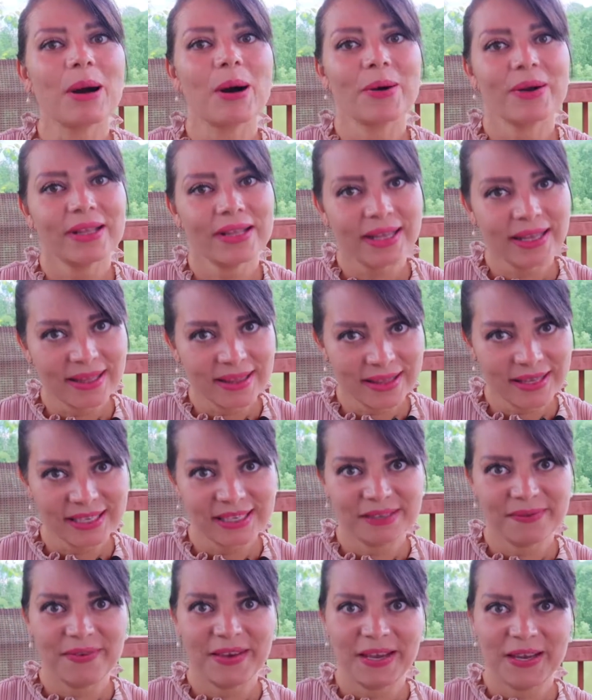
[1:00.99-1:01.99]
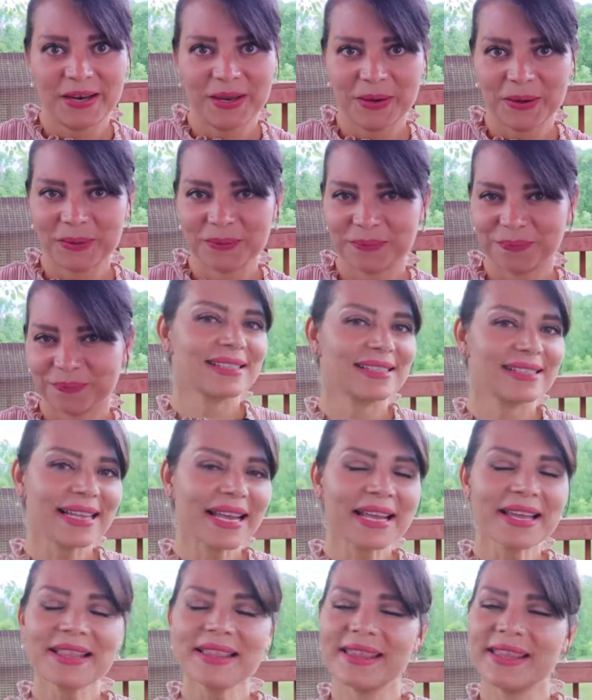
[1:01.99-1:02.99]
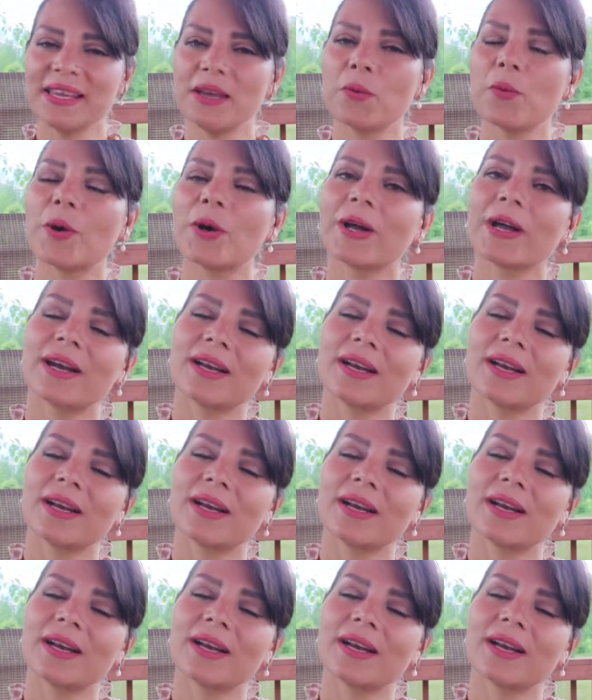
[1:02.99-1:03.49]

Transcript: about it in this video. Second thing we're